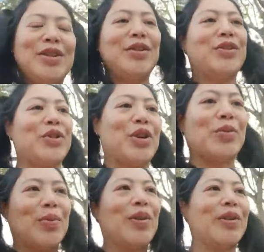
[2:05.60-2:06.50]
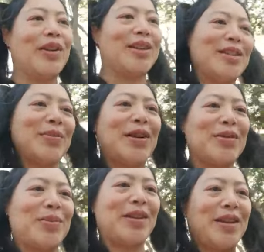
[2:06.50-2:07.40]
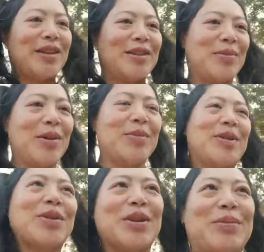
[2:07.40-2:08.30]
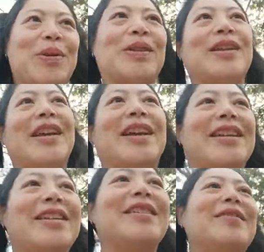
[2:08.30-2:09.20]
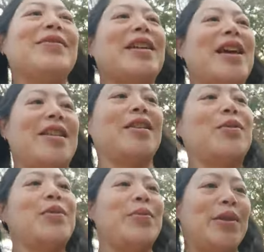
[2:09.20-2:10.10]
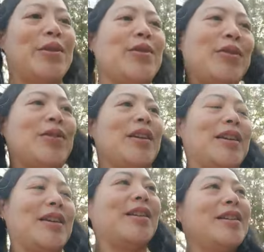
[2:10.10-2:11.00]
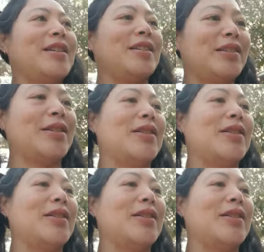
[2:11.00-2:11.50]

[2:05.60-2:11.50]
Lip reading: try and pollinate some other plants, I'll probably cross-pollinate, and that wouldn't be a good thing. So